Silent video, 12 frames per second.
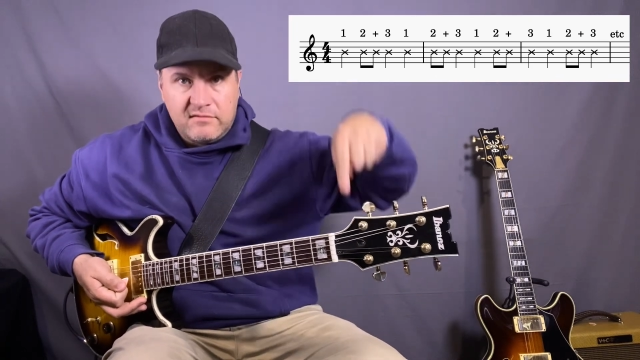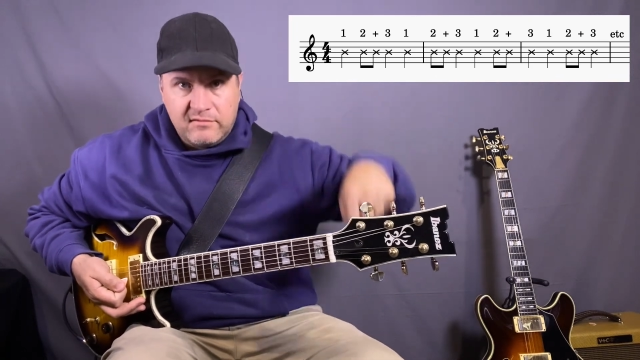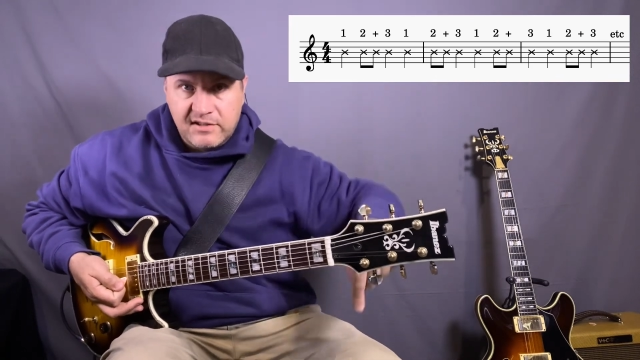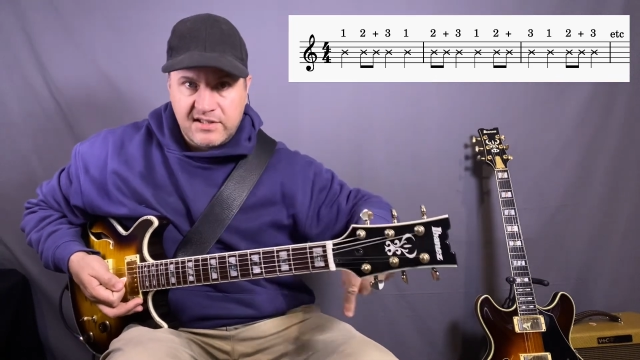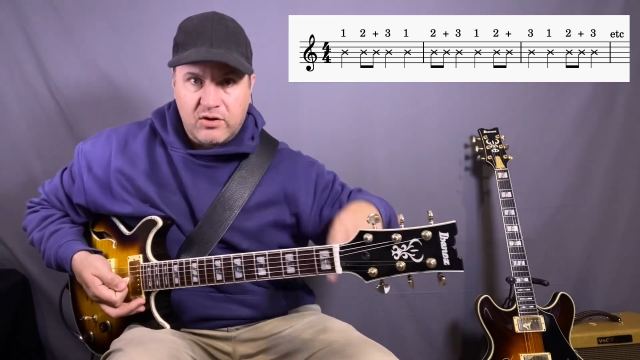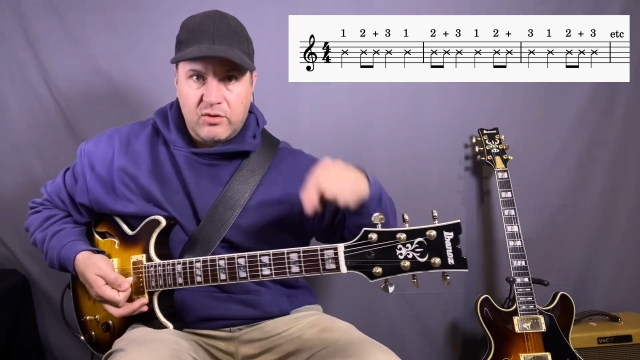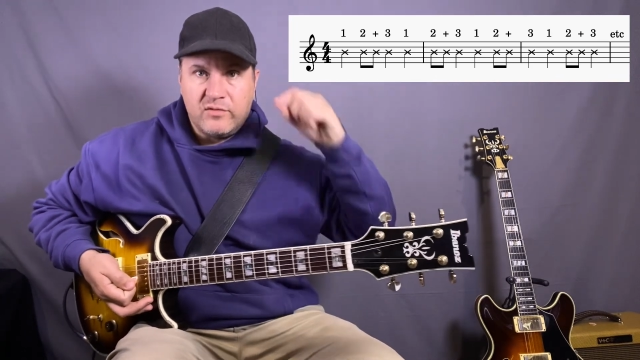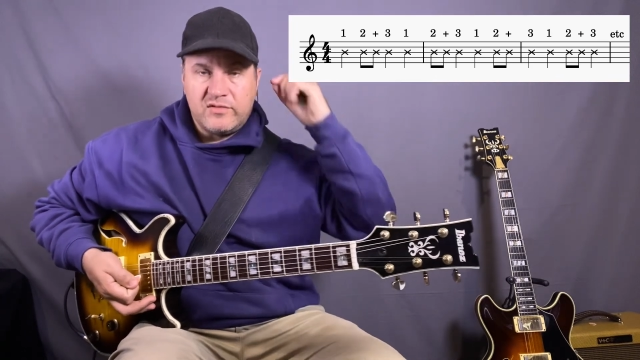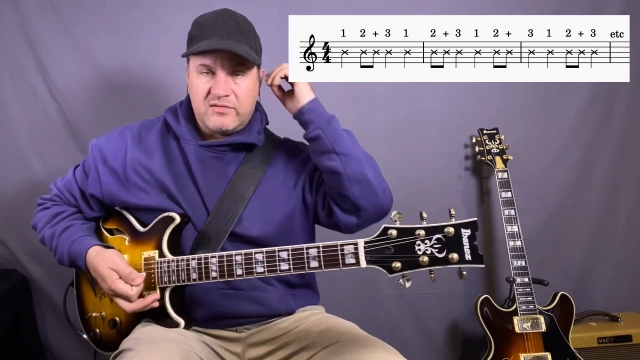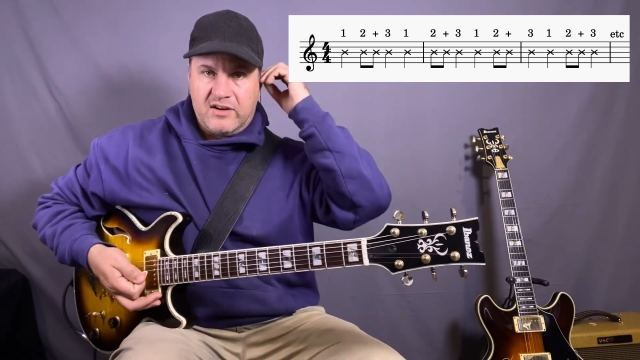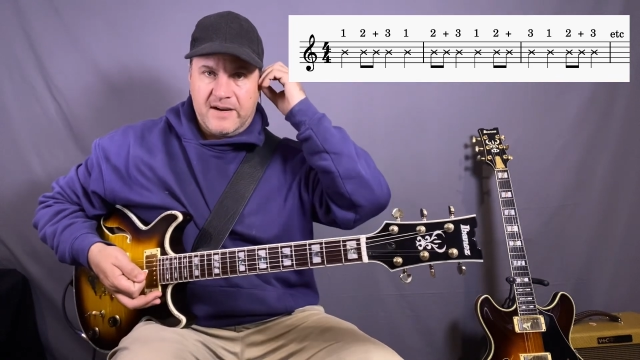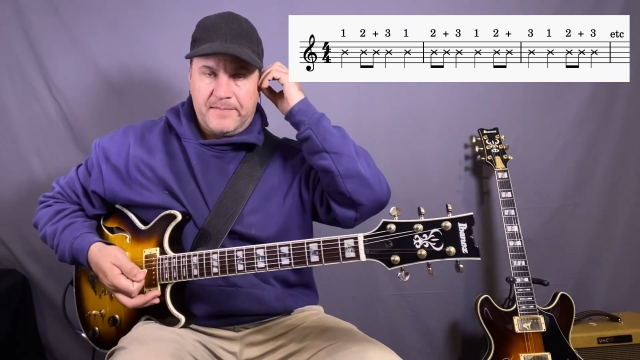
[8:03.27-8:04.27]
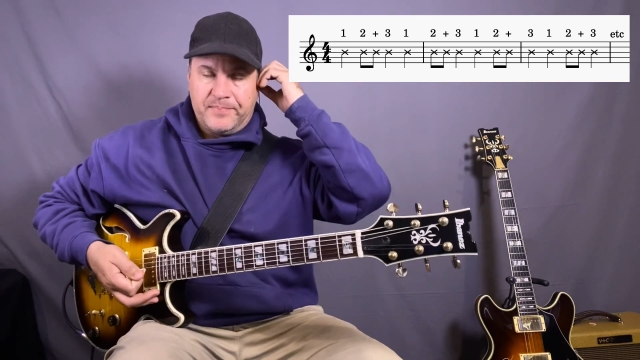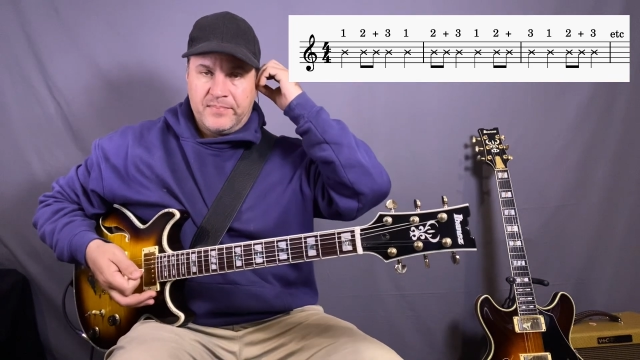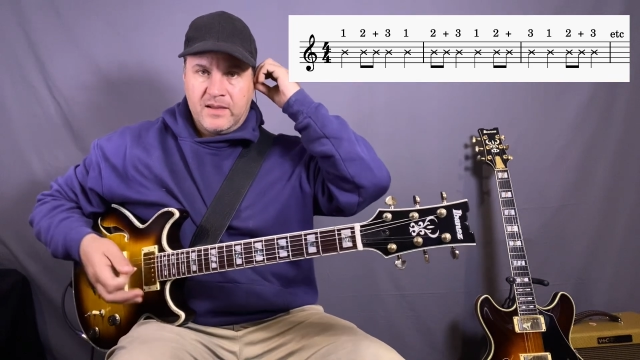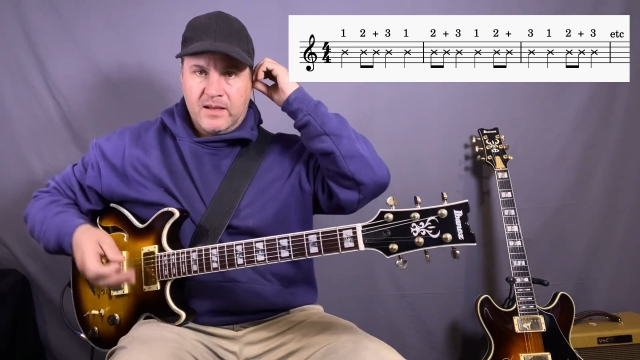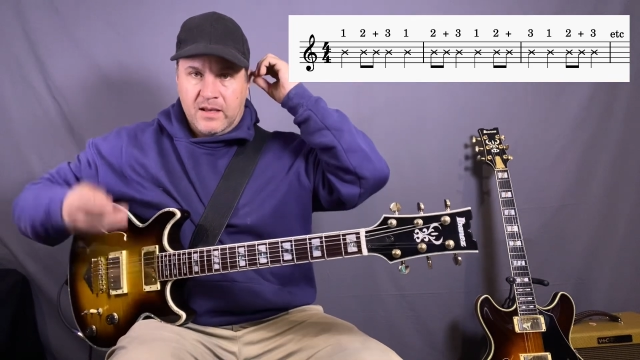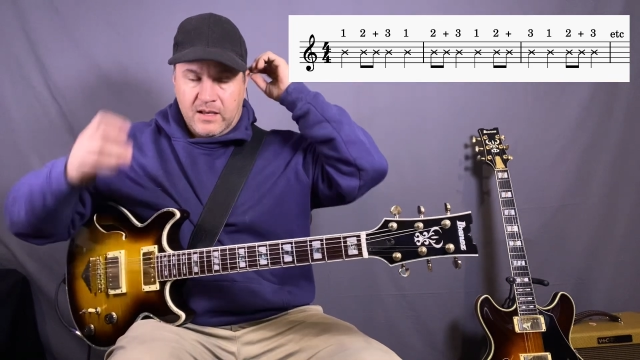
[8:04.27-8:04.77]
Resolves, right?
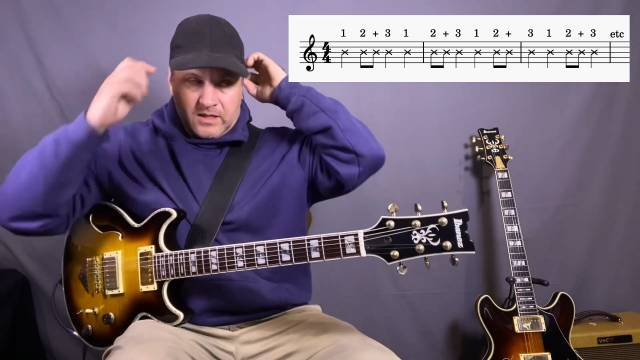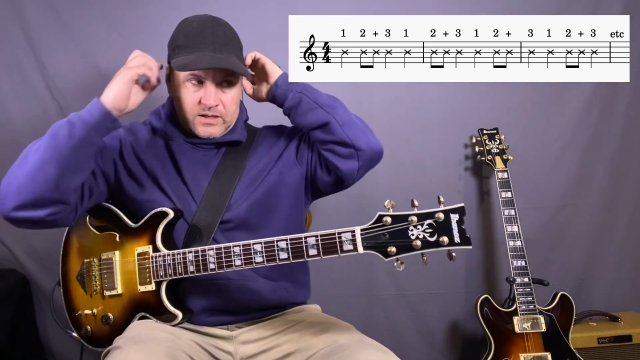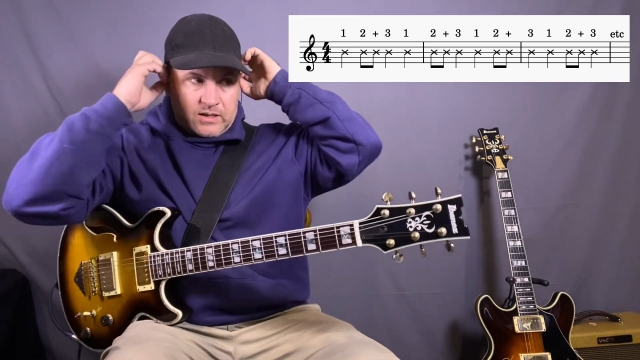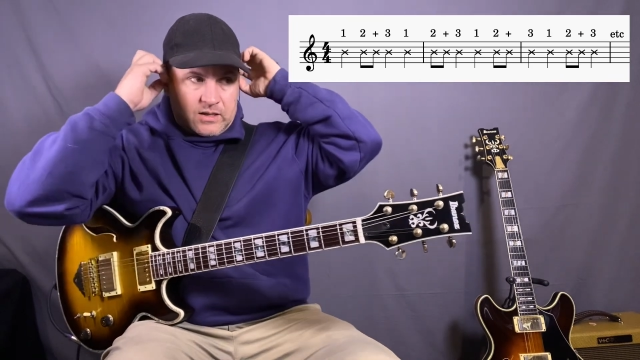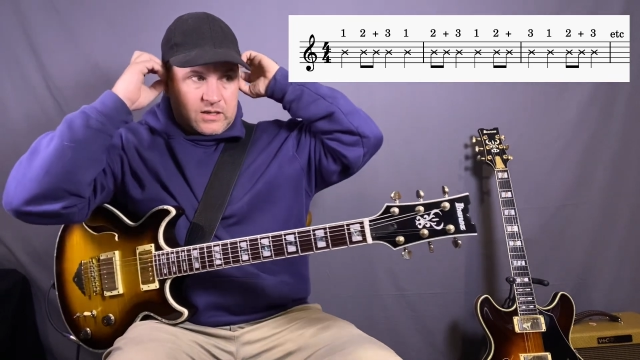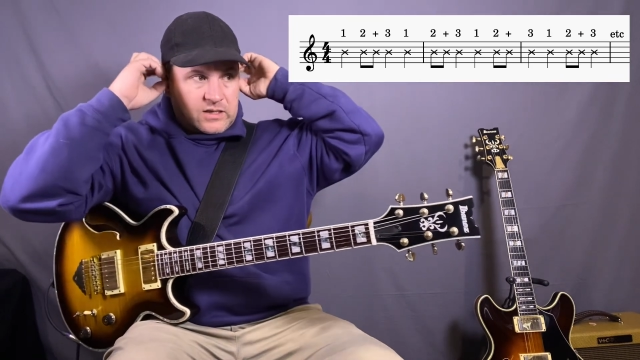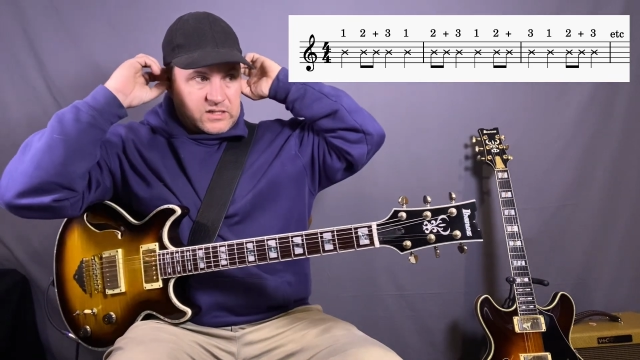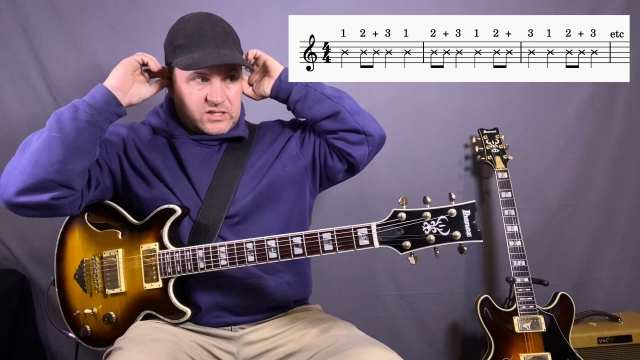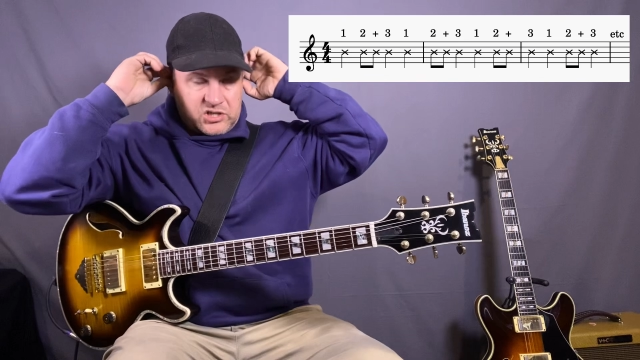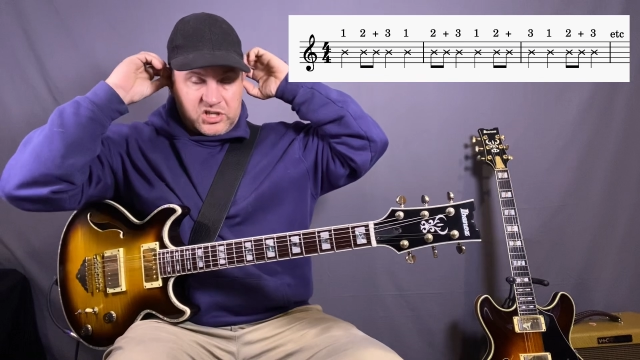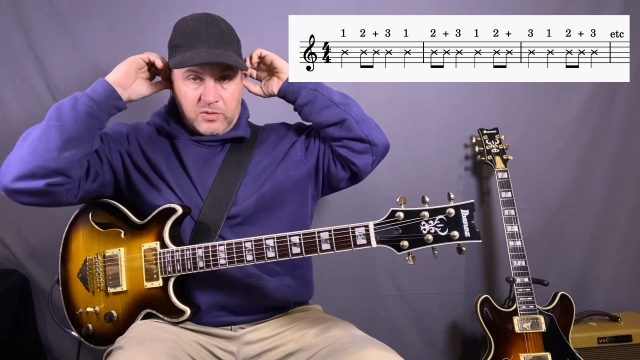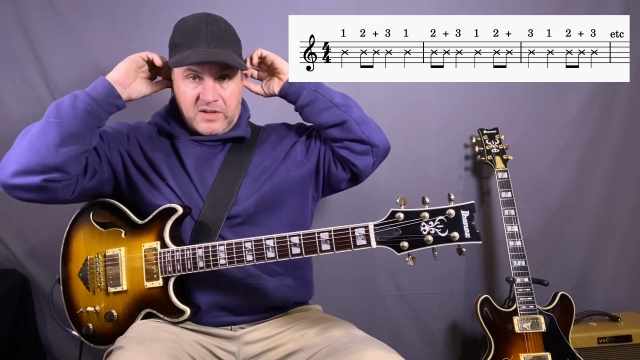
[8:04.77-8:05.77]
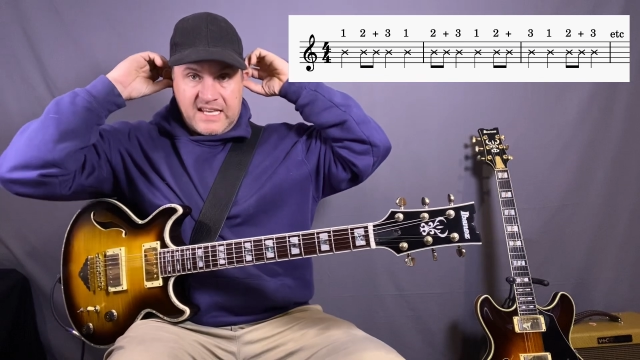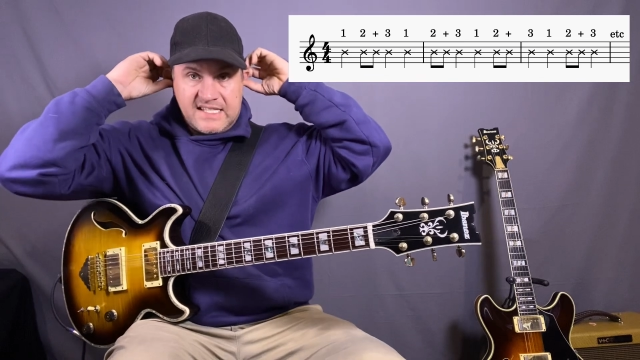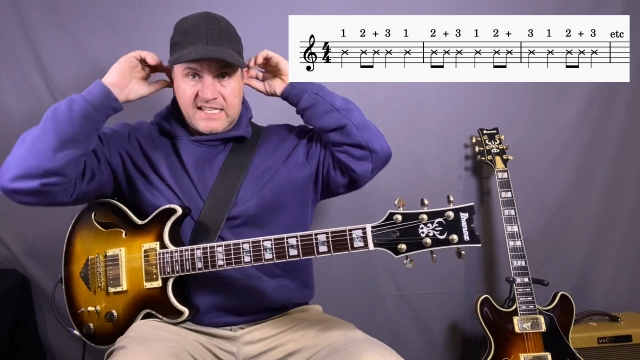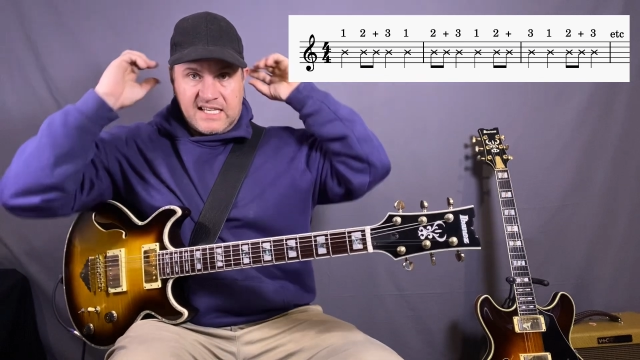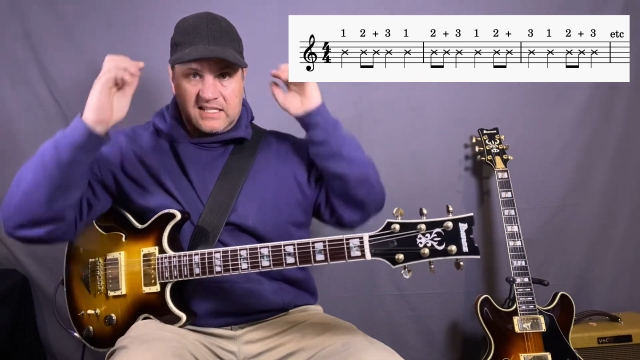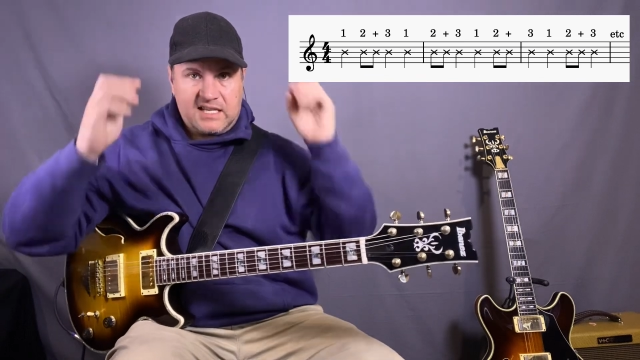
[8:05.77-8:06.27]
So I'll show you what that
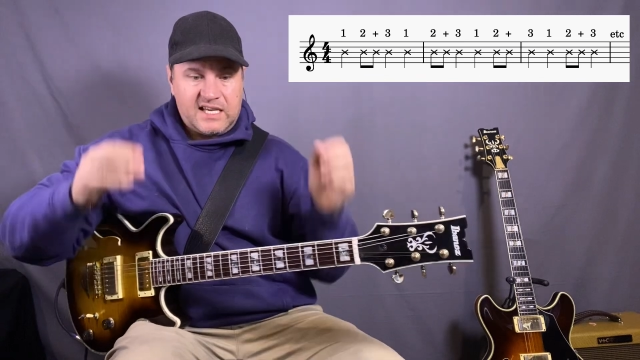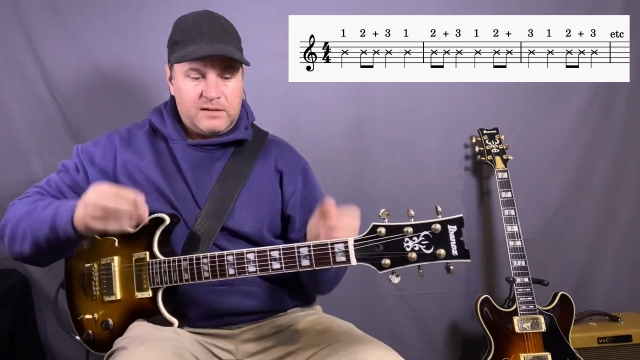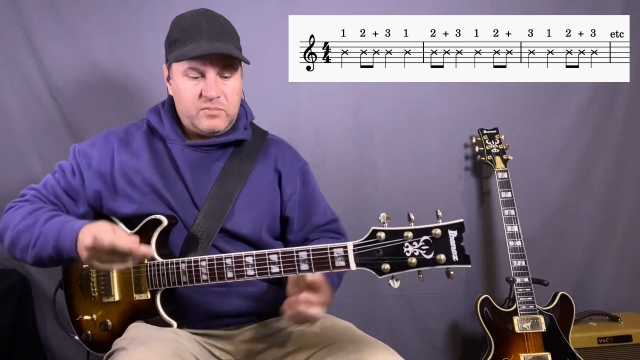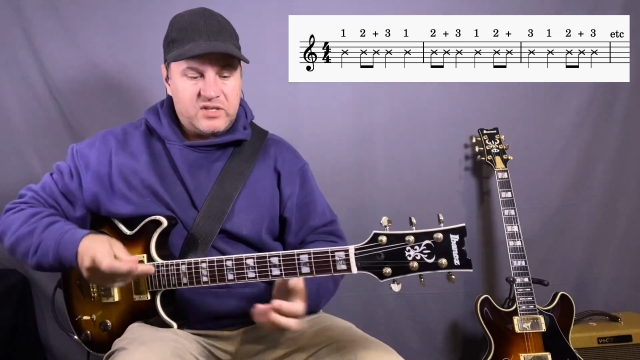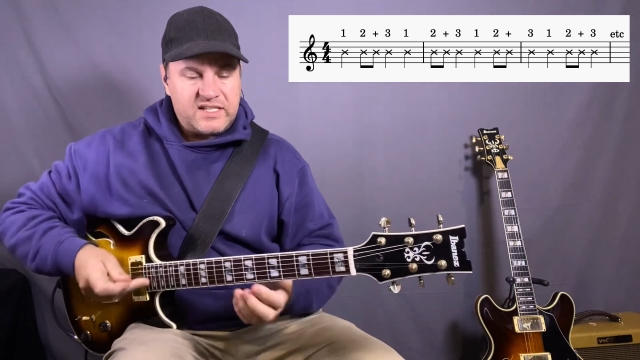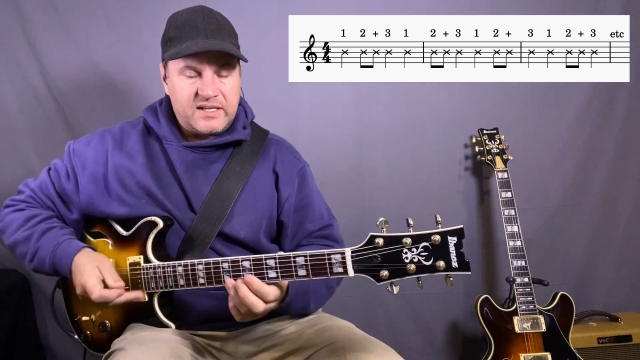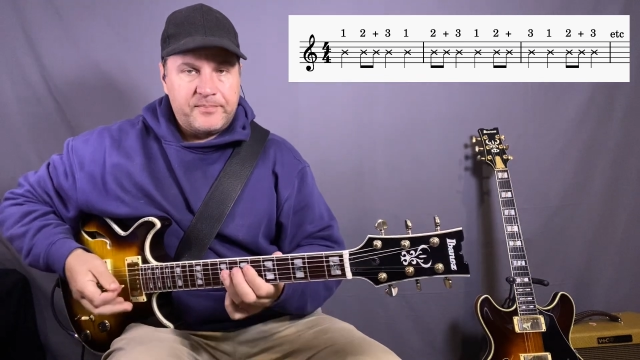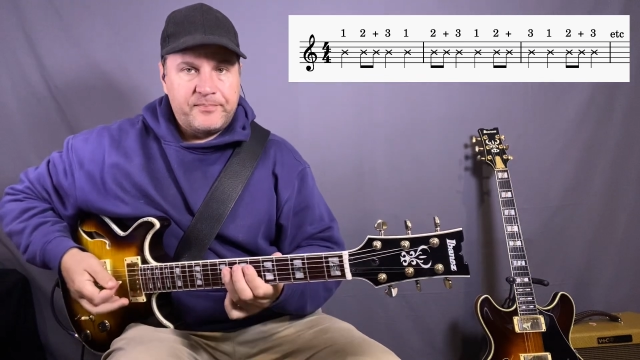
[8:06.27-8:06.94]
sounds like in music.